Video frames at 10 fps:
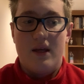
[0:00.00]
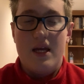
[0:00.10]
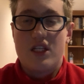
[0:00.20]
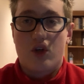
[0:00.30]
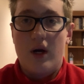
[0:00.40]

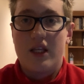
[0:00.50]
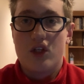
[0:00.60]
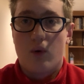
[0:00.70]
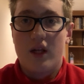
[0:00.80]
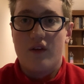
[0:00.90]
his strength
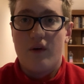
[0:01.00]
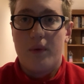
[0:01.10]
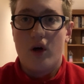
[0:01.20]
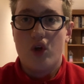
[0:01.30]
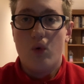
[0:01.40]
is running the
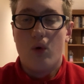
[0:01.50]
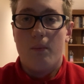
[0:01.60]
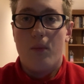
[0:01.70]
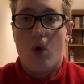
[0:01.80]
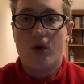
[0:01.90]
football, you will
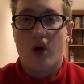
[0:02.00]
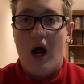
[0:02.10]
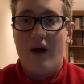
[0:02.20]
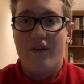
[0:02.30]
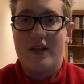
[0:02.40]
mold your
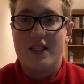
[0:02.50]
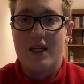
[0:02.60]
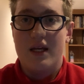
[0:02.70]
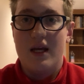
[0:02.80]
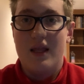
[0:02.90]
offense
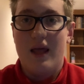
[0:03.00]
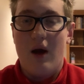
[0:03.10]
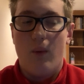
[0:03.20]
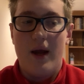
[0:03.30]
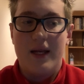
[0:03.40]
in that way.